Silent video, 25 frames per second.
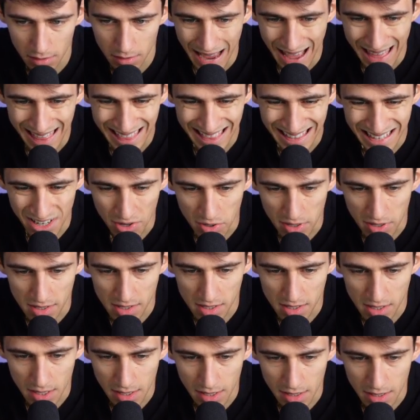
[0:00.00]
and you can
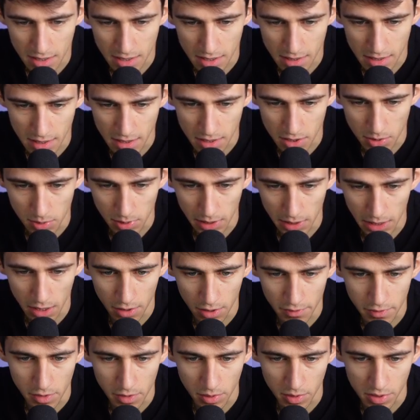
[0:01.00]
see this is set to allow
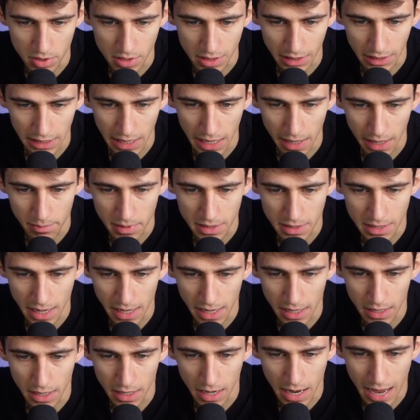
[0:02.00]
viewers to copy
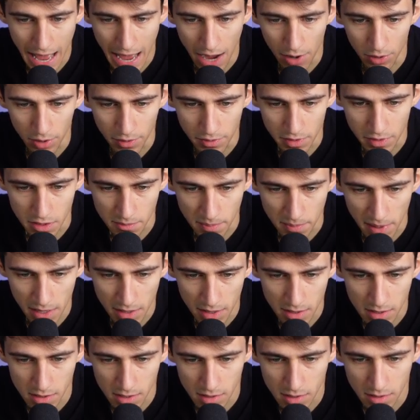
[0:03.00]
data out of this
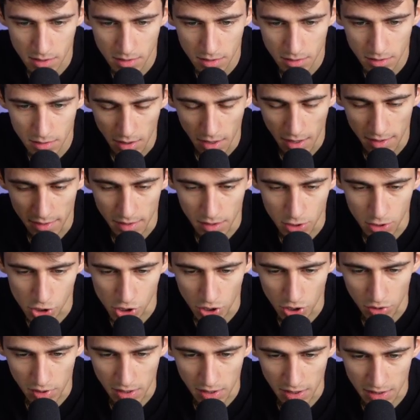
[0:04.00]
base and then
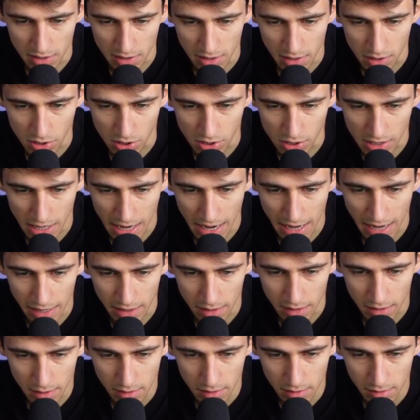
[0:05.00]
show the extensions
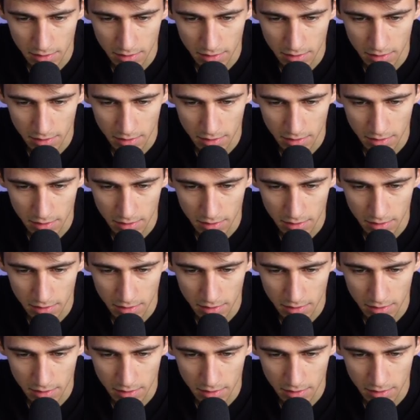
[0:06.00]
added.